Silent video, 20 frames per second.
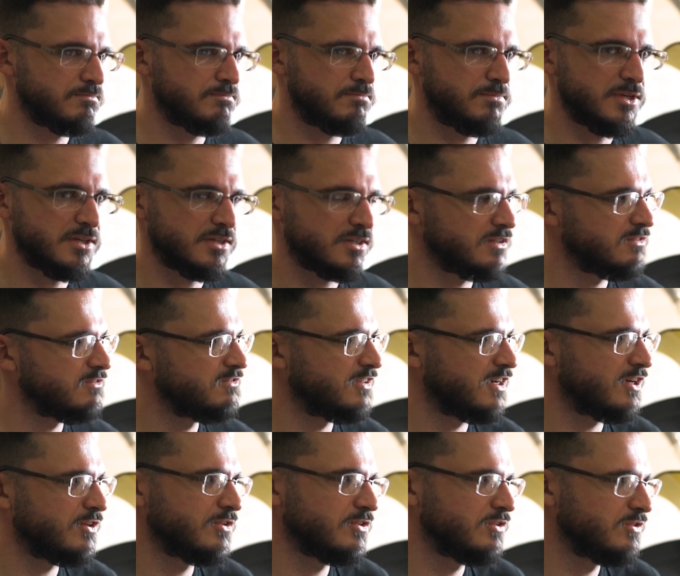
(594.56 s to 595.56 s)
pick a
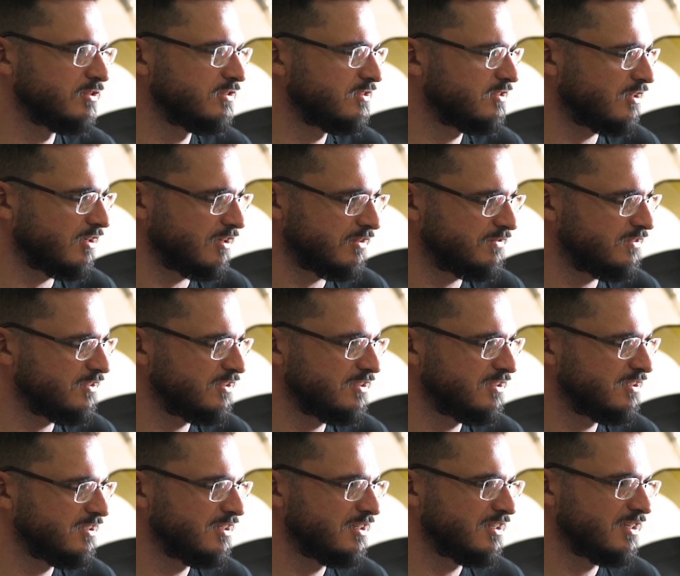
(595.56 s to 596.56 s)
very good coffee,
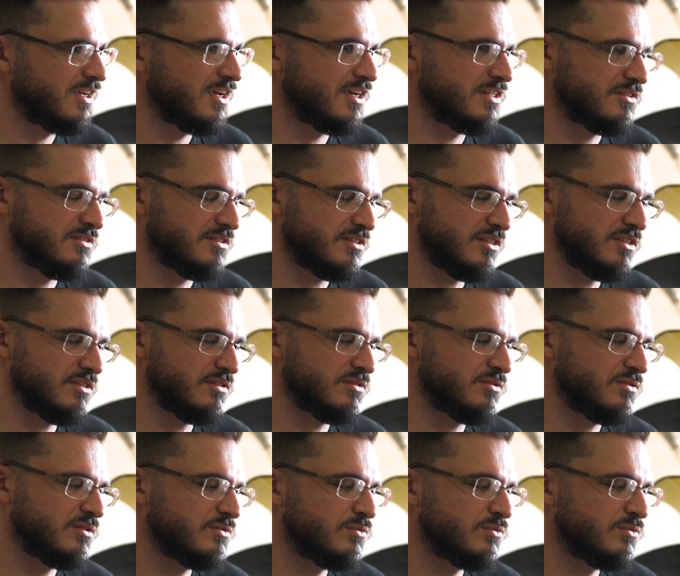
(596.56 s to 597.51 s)
and it